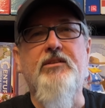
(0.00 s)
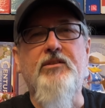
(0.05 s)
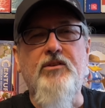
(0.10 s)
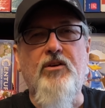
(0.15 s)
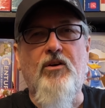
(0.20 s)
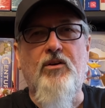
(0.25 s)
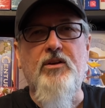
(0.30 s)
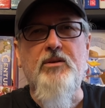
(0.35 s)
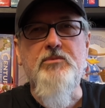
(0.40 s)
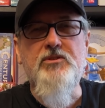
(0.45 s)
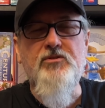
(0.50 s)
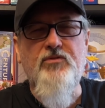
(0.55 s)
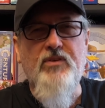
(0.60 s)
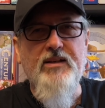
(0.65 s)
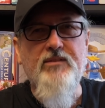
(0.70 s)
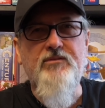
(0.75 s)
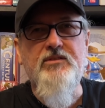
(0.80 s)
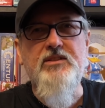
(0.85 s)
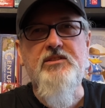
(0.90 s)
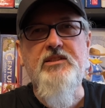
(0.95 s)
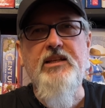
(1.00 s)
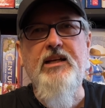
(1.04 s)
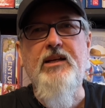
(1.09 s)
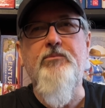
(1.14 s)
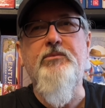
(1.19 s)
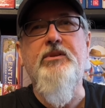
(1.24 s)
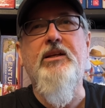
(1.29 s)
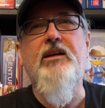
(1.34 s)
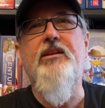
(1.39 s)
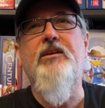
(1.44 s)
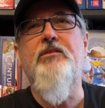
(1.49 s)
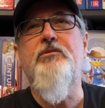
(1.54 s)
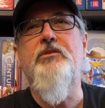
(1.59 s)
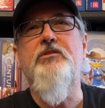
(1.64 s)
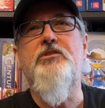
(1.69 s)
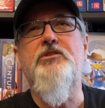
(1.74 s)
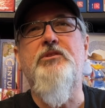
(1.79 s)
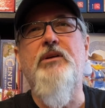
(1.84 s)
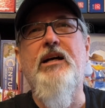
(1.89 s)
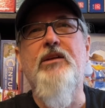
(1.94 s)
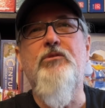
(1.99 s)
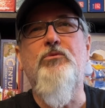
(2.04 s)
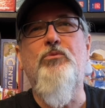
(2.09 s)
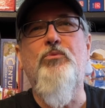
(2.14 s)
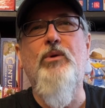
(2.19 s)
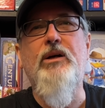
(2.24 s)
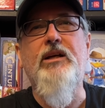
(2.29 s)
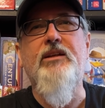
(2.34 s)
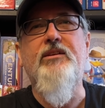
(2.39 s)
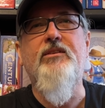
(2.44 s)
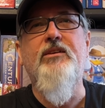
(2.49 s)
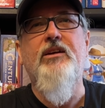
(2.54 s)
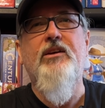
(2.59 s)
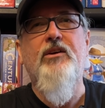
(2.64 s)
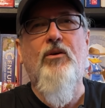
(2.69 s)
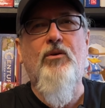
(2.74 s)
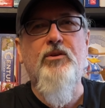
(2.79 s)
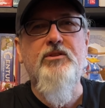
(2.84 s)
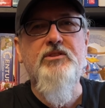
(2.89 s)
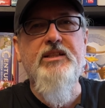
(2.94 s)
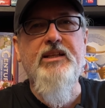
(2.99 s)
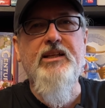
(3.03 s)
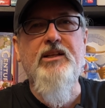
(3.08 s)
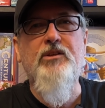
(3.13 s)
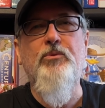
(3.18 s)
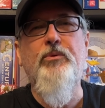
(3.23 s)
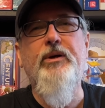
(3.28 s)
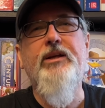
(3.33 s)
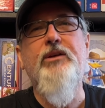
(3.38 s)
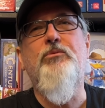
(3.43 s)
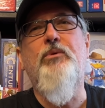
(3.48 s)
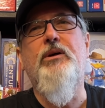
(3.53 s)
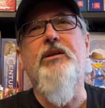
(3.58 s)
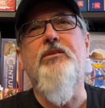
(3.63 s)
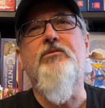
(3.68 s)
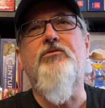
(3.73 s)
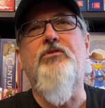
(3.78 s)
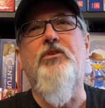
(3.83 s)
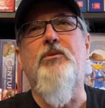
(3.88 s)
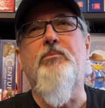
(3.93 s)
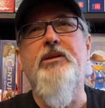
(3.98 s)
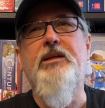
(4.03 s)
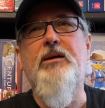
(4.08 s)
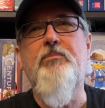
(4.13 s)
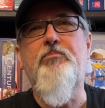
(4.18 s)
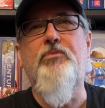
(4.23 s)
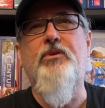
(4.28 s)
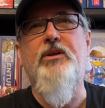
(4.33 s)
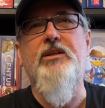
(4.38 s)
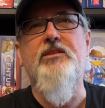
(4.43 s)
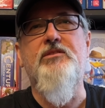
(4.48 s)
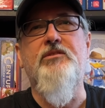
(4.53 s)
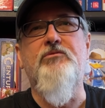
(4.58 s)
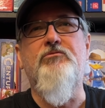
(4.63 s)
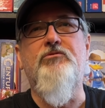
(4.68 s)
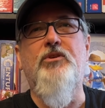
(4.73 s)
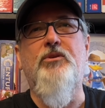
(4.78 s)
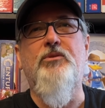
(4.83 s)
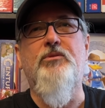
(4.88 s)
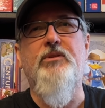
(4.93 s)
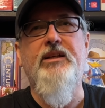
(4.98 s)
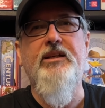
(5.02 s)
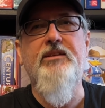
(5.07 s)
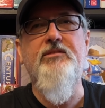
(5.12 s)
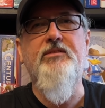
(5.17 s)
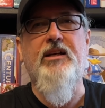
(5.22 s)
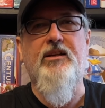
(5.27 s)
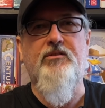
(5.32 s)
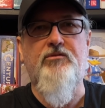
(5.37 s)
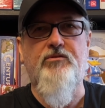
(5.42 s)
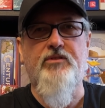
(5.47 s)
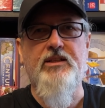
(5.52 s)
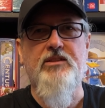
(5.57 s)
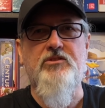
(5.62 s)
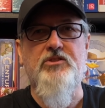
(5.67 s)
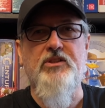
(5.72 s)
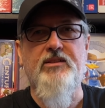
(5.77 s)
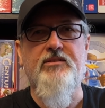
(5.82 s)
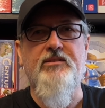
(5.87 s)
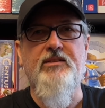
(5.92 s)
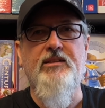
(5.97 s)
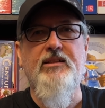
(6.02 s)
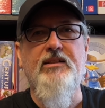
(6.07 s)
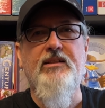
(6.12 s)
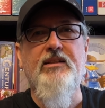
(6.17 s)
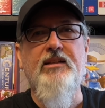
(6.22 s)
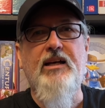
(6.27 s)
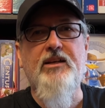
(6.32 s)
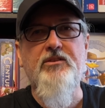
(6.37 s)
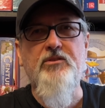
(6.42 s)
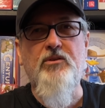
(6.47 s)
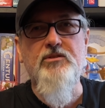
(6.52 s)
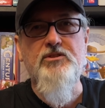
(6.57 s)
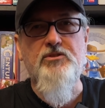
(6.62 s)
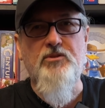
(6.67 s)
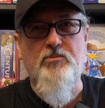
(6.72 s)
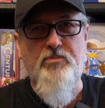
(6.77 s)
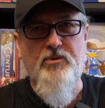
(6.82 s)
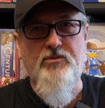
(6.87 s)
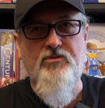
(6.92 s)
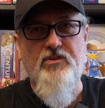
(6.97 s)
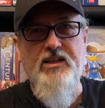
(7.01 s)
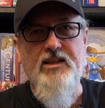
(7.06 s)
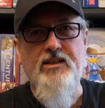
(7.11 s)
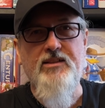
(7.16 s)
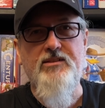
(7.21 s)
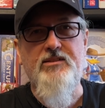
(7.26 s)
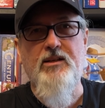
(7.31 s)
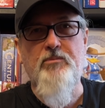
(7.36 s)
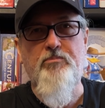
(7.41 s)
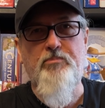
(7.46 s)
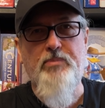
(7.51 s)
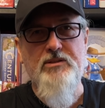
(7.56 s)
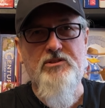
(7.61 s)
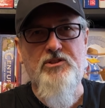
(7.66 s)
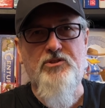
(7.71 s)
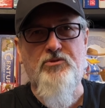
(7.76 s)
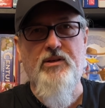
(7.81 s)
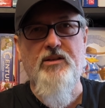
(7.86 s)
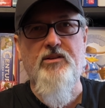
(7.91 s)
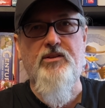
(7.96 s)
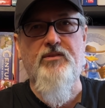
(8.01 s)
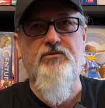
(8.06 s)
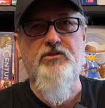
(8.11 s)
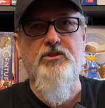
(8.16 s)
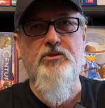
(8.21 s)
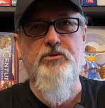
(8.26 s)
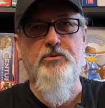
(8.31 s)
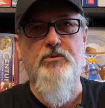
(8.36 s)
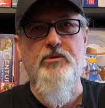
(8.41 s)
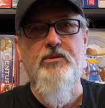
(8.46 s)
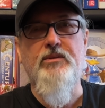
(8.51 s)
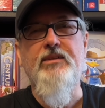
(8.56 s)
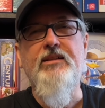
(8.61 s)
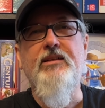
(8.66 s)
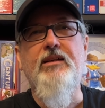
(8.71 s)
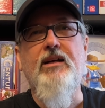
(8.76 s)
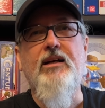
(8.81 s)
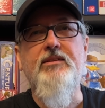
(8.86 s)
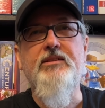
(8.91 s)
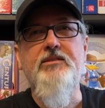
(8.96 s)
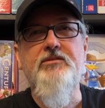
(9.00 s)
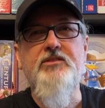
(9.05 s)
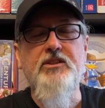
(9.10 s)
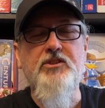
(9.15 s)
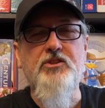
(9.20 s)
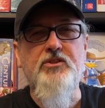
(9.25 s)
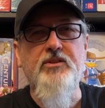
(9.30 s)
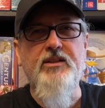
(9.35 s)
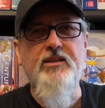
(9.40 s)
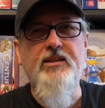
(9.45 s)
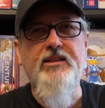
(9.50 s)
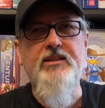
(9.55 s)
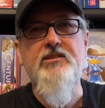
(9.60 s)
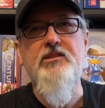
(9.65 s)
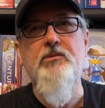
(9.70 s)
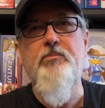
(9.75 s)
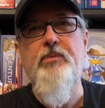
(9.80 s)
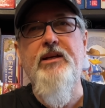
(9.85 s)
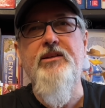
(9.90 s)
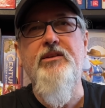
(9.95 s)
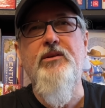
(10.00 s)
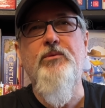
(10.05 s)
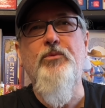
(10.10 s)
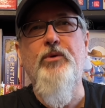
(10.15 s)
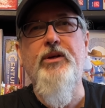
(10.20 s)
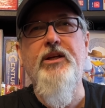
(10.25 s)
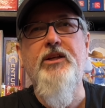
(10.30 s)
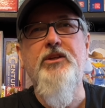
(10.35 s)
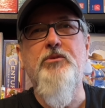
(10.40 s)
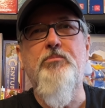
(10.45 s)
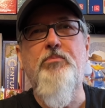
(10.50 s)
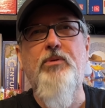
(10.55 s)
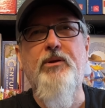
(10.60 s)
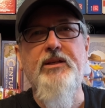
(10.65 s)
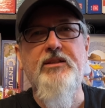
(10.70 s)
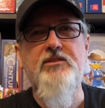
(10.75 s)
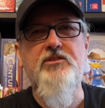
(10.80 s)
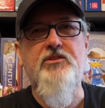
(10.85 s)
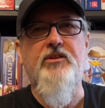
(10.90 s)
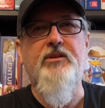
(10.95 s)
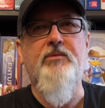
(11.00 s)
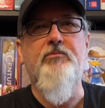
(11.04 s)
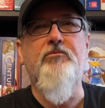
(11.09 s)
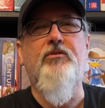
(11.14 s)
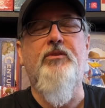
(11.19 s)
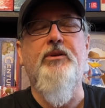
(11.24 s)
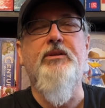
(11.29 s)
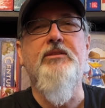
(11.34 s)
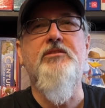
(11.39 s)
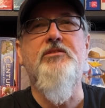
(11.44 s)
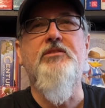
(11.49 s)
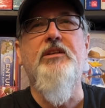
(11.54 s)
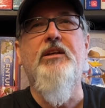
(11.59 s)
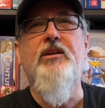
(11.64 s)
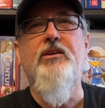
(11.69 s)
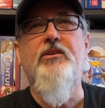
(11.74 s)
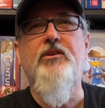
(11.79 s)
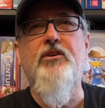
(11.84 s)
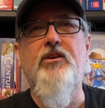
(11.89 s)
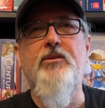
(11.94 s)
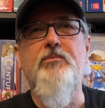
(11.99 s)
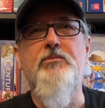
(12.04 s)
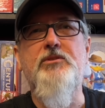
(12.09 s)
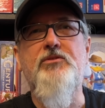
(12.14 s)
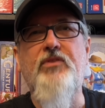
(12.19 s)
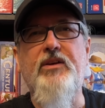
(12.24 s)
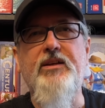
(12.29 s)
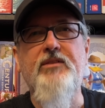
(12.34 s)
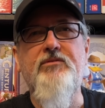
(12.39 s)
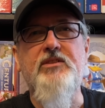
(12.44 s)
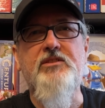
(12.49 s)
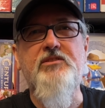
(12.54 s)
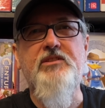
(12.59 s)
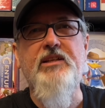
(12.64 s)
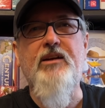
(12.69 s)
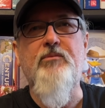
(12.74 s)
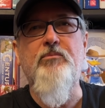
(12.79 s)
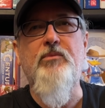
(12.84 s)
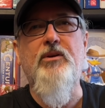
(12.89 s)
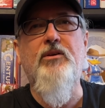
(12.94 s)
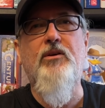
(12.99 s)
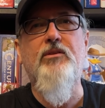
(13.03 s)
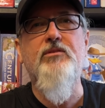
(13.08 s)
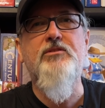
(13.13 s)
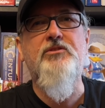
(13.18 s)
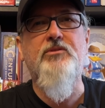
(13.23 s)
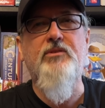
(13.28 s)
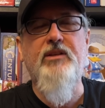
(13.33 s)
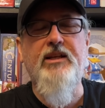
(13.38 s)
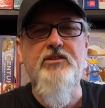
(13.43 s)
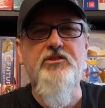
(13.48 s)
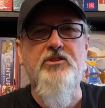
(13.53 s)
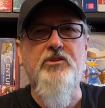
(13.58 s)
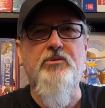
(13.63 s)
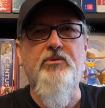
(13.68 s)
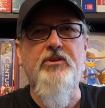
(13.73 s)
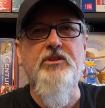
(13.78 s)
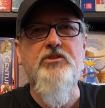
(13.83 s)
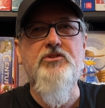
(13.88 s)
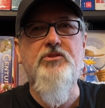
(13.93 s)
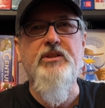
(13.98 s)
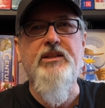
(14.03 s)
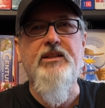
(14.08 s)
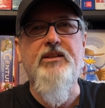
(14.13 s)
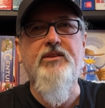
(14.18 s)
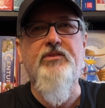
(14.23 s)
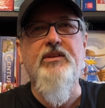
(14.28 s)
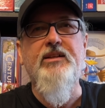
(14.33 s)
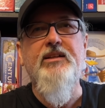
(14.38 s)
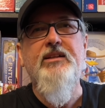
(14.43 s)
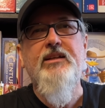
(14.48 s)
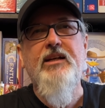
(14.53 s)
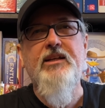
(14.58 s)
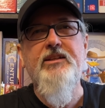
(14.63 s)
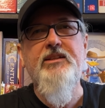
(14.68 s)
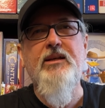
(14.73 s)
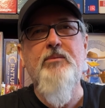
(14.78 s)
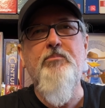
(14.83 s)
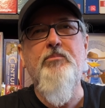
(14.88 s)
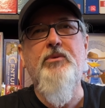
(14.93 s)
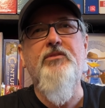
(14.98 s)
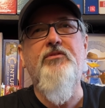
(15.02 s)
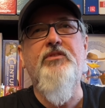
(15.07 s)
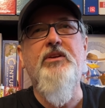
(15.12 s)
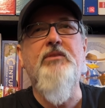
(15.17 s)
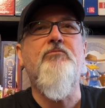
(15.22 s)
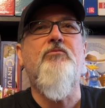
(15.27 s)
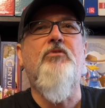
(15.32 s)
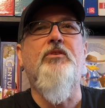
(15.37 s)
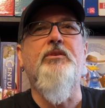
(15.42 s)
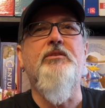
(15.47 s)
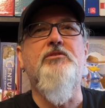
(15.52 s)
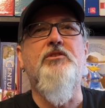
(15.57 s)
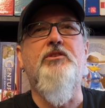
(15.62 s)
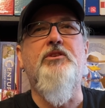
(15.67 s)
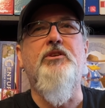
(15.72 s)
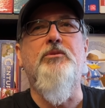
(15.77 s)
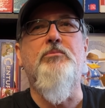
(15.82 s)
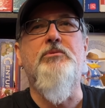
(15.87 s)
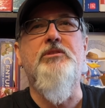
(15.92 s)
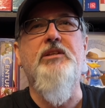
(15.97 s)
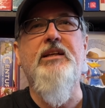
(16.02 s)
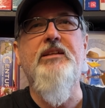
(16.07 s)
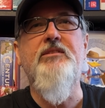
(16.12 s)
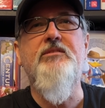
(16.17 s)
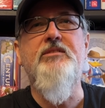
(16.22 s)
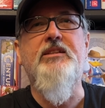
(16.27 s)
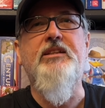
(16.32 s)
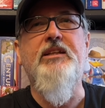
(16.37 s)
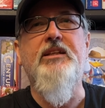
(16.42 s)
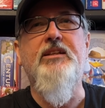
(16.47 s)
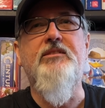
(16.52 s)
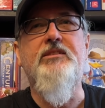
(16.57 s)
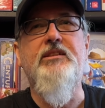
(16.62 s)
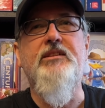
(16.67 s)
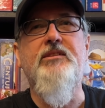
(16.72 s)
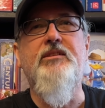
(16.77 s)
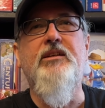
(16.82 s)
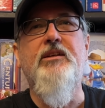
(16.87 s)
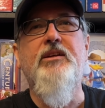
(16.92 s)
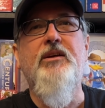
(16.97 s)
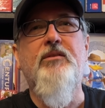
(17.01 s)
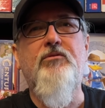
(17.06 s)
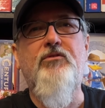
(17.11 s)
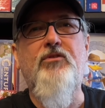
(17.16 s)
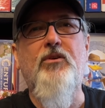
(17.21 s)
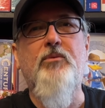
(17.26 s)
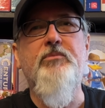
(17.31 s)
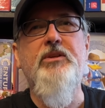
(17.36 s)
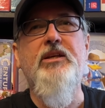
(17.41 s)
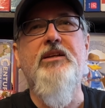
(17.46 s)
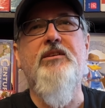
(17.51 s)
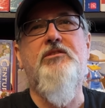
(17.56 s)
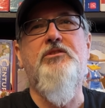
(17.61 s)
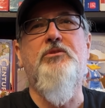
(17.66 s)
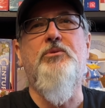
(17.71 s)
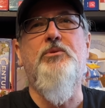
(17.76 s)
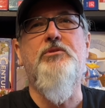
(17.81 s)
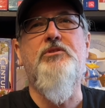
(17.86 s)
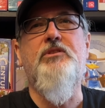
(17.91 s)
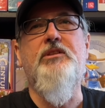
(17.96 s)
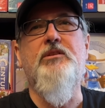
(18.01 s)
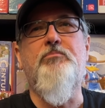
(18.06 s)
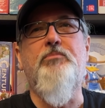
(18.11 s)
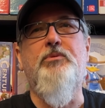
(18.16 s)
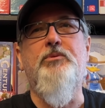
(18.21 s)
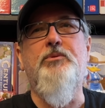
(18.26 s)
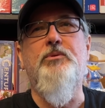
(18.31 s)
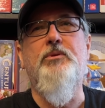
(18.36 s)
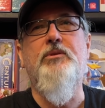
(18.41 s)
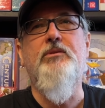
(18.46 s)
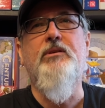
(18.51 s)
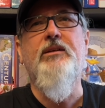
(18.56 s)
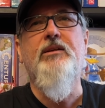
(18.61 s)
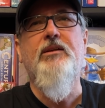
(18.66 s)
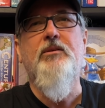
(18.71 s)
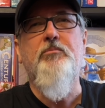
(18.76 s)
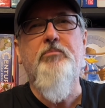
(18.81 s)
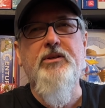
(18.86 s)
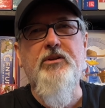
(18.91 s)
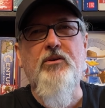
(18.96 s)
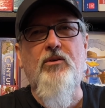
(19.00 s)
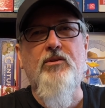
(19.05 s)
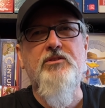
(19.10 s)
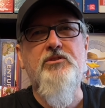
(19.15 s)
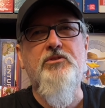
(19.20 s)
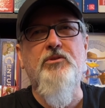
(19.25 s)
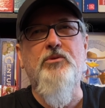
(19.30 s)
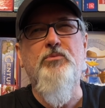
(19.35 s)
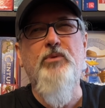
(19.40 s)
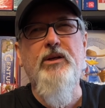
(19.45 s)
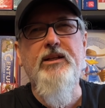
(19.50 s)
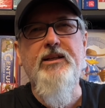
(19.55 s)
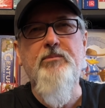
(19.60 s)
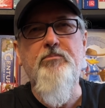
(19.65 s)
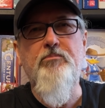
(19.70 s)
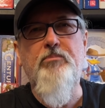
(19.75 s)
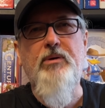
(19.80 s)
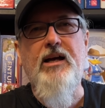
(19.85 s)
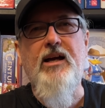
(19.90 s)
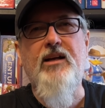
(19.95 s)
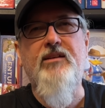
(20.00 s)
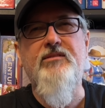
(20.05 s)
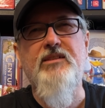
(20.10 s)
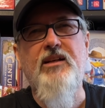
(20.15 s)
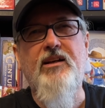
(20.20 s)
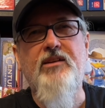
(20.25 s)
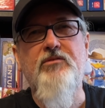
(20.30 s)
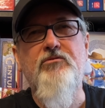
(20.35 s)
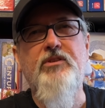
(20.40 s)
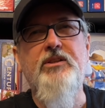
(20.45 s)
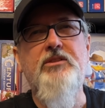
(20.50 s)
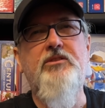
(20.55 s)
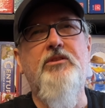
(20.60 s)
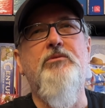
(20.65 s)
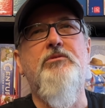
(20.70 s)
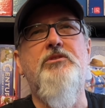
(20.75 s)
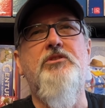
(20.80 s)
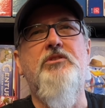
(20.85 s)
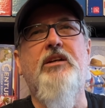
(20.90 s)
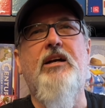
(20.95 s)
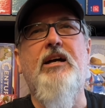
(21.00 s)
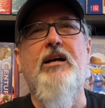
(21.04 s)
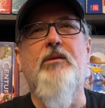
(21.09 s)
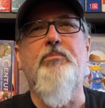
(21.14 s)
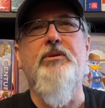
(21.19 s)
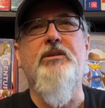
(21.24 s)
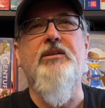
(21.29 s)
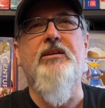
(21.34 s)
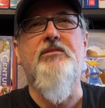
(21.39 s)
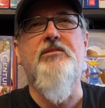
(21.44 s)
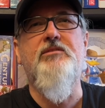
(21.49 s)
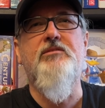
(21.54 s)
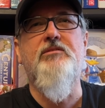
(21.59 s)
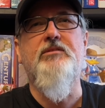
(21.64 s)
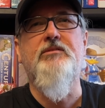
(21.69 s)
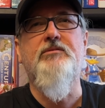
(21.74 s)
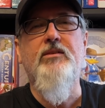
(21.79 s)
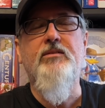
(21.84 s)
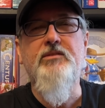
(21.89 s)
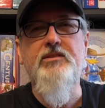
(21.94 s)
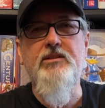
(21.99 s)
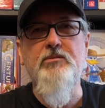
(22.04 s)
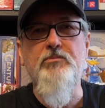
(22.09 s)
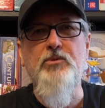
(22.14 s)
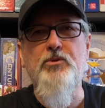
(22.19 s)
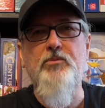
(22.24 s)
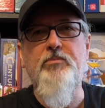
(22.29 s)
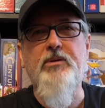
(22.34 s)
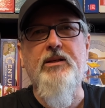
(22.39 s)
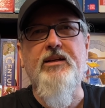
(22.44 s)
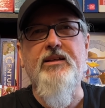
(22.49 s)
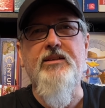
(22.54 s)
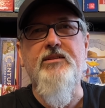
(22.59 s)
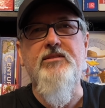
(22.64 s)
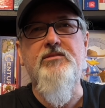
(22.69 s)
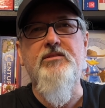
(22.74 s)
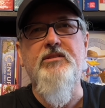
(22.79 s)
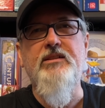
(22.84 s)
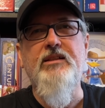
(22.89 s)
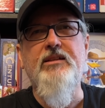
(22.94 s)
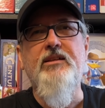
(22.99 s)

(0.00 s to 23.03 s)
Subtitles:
Columns 5 to 7 allow you to add 1 or take away 1 from an uprising roll in that region, and also provide a bid strength of 2. And additionally, depending where you place your influence, columns 5 to 7 will also let you retrieve a number of influence cubes indicated from the exhausted pool, but also will impact and reduce your happiness. Demobilise.